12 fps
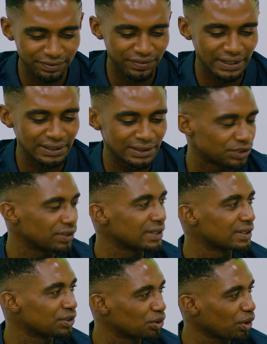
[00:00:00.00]
very
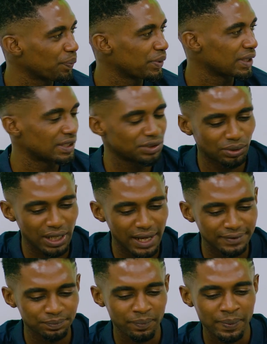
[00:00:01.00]
interesting topic.
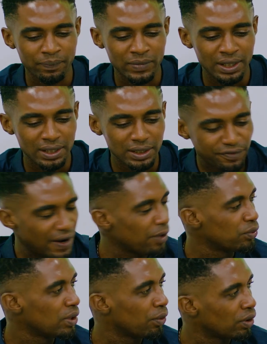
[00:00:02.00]
Like if I
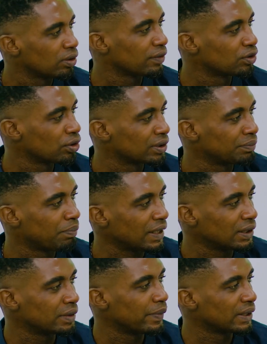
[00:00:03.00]
were one of those
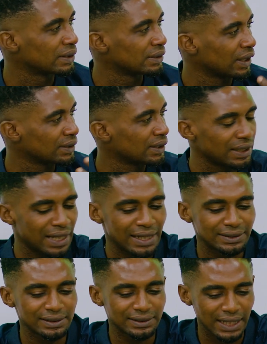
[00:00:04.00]
management in Nigeria,
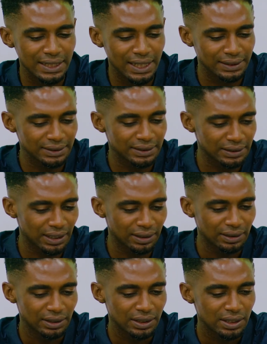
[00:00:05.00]
as it stands like this
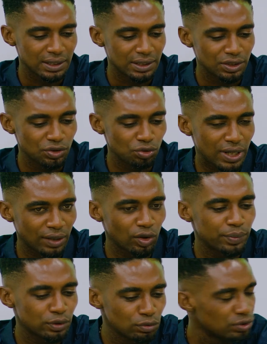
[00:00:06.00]
now, you
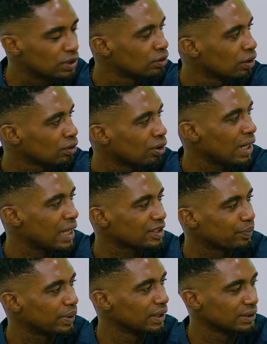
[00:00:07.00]
cannot be losing on all
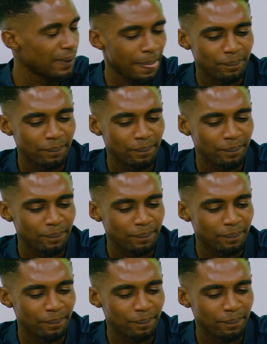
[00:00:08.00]
aspects.